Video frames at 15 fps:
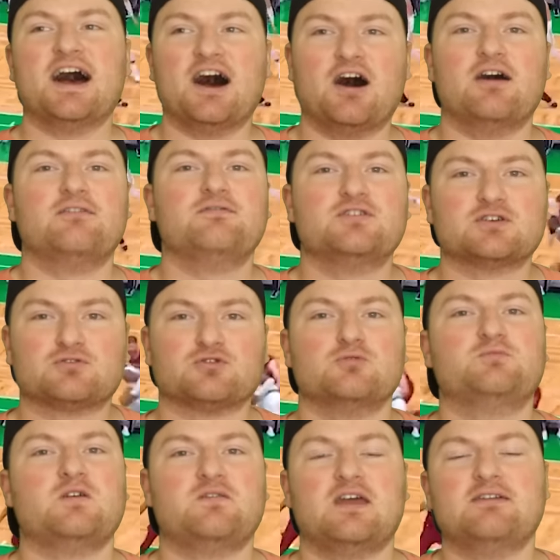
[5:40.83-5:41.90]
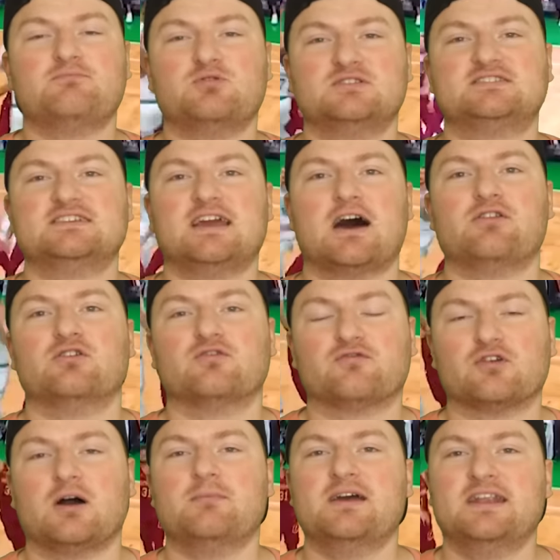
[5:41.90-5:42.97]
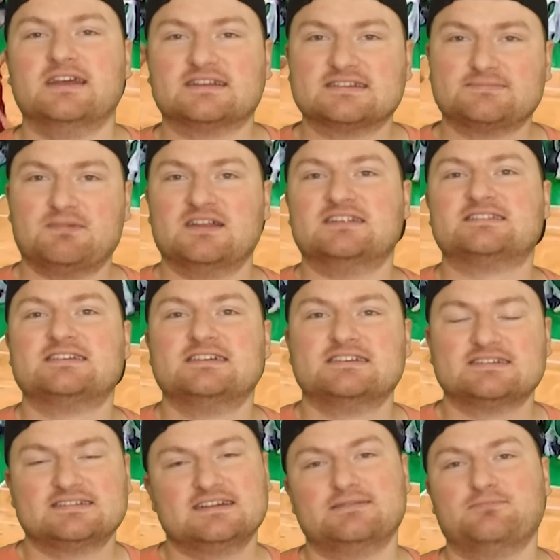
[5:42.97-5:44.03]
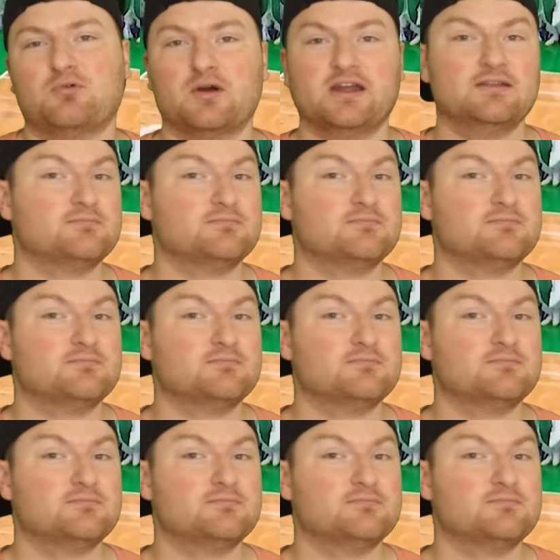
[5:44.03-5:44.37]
of the group that they put together from an expense standpoint.